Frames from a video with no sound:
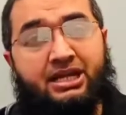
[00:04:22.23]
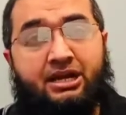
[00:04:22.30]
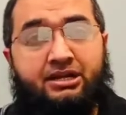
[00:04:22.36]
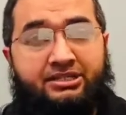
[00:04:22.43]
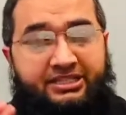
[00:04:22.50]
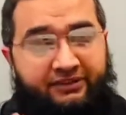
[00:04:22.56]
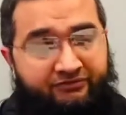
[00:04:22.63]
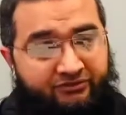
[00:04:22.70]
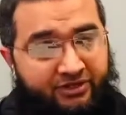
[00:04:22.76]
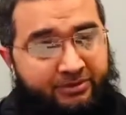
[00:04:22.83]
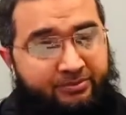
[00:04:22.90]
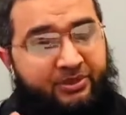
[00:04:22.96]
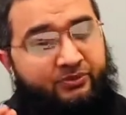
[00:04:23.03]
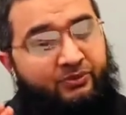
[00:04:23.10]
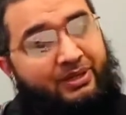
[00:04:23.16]
are
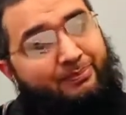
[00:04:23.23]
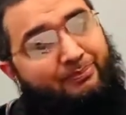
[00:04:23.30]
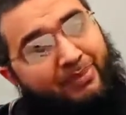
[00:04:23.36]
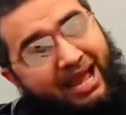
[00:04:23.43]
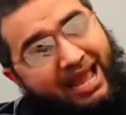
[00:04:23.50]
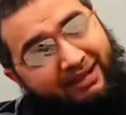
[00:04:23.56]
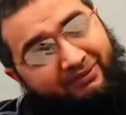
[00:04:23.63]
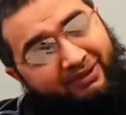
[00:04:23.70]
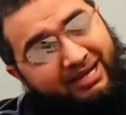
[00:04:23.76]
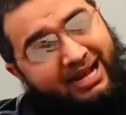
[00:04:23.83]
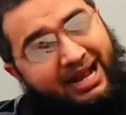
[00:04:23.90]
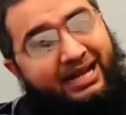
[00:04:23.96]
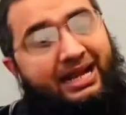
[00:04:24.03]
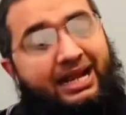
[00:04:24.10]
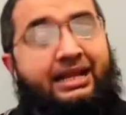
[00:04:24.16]
different between migraine
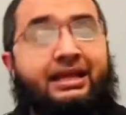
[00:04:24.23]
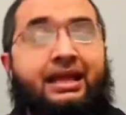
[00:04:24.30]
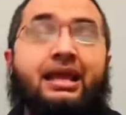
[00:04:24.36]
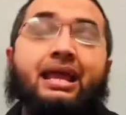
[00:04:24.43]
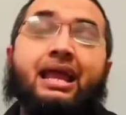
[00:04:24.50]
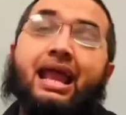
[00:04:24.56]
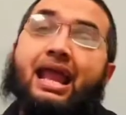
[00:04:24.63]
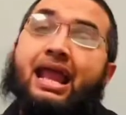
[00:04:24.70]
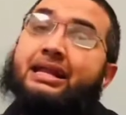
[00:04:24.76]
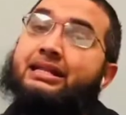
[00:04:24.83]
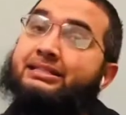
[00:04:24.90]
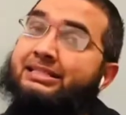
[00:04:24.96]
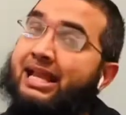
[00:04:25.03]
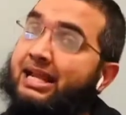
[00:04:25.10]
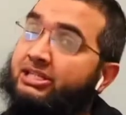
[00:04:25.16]
headache and
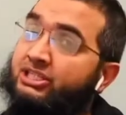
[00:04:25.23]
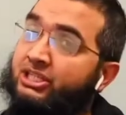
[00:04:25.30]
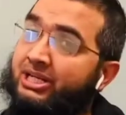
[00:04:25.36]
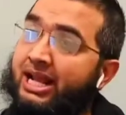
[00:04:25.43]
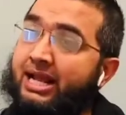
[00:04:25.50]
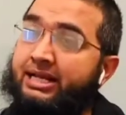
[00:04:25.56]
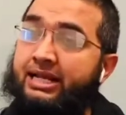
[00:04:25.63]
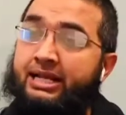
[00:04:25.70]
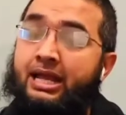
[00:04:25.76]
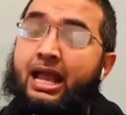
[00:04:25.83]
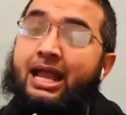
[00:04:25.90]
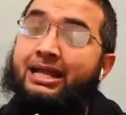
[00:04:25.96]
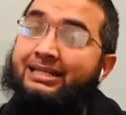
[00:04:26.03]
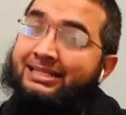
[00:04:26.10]
a tension headache.